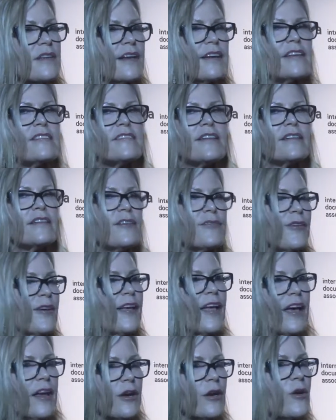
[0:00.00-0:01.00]
Like I said,
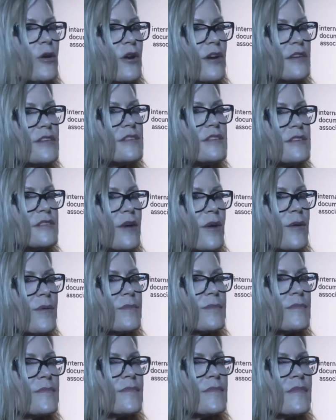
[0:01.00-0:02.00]
different categories. So
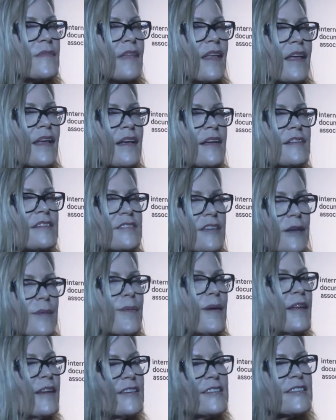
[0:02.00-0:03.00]
it's going to
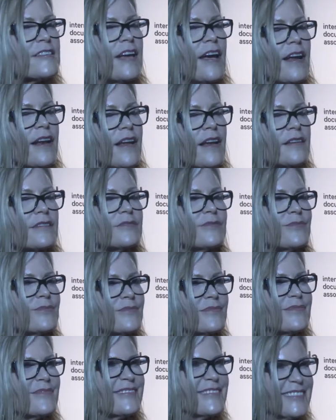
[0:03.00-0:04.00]
be exciting.
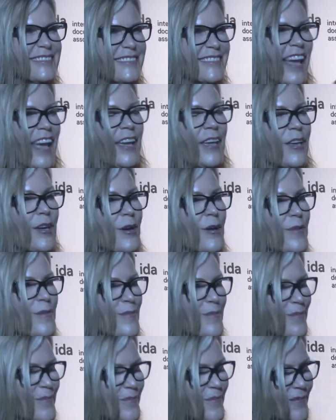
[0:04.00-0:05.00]
Thank you. Have
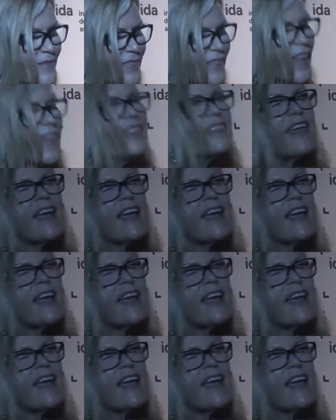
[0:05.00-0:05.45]
fun tonight.